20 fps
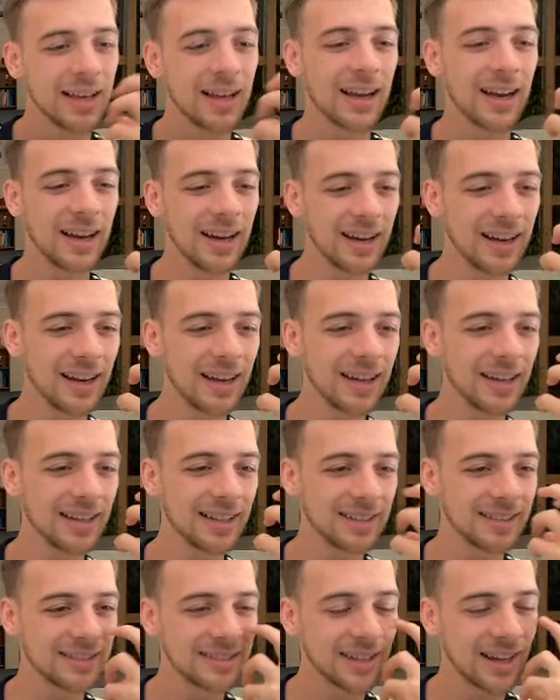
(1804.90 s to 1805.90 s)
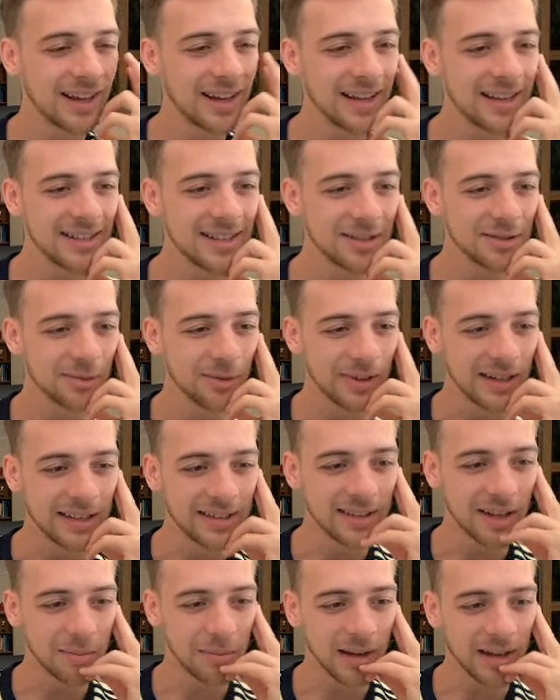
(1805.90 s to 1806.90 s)
Tight end has really
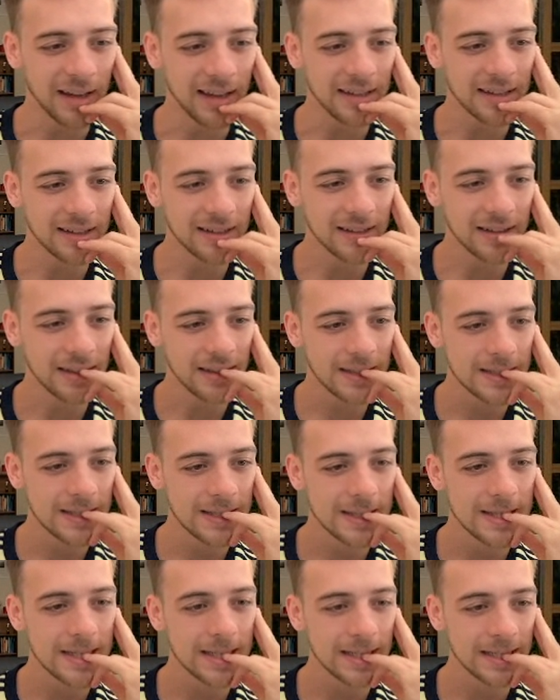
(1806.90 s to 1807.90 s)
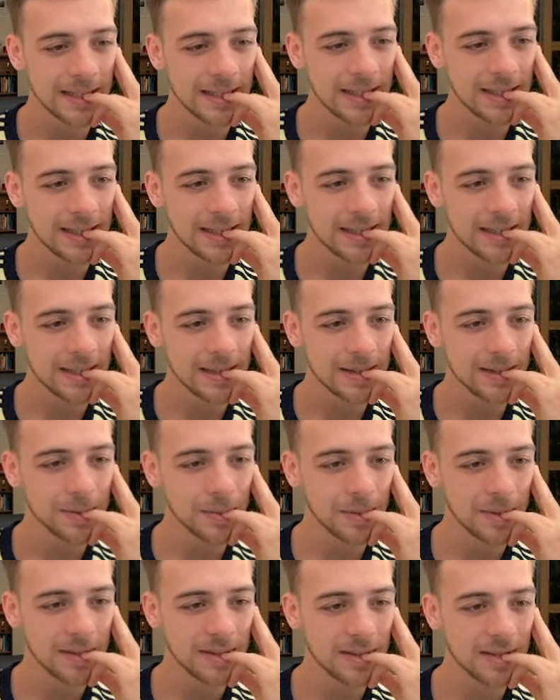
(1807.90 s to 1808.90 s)
done my head in.
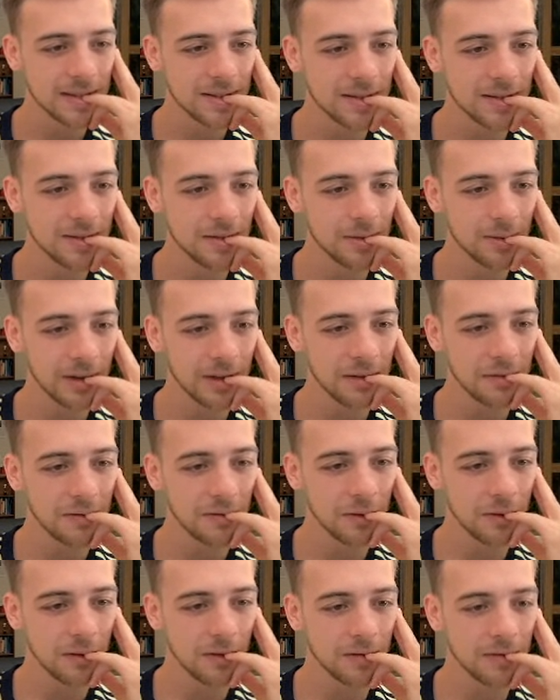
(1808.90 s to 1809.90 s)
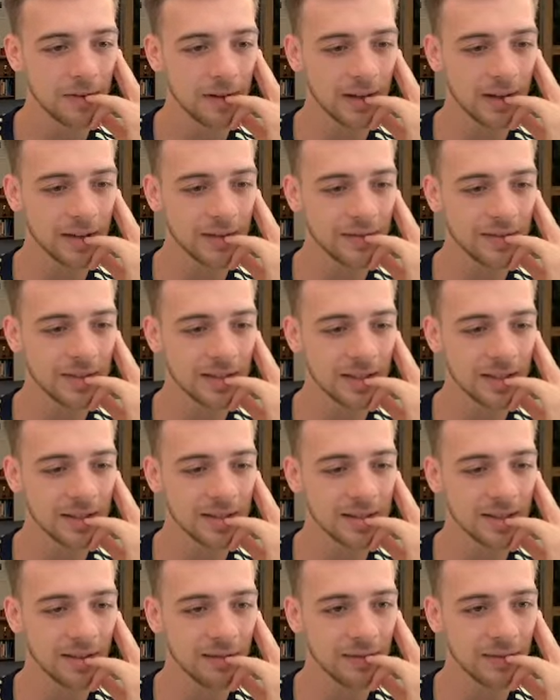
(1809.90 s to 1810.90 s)
1, 2, 3, 4, 5, 6,
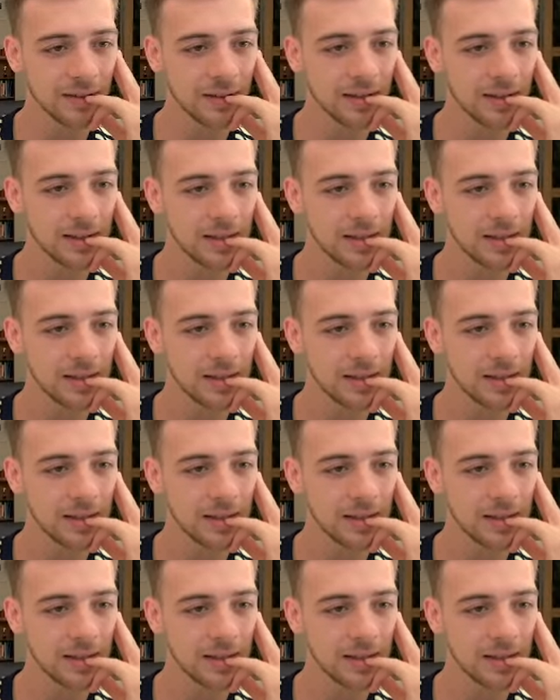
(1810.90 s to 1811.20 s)
7.